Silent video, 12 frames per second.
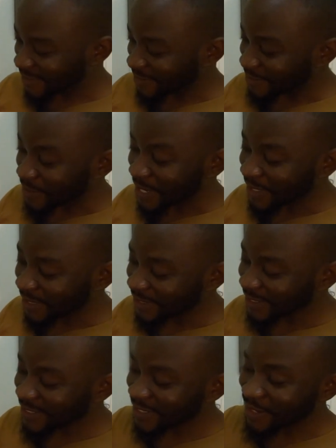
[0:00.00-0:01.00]
I'm going to give it a
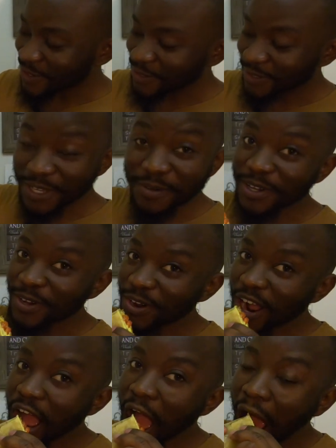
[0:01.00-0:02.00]
little bite just to
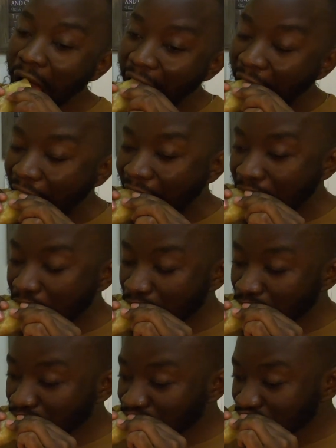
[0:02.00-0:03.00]
see
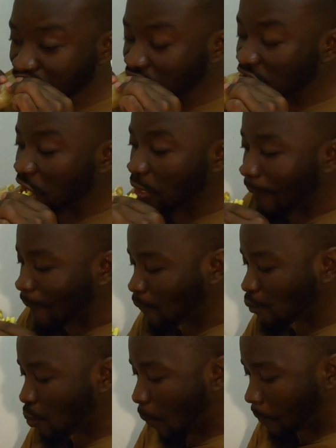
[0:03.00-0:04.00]
how good it turned out.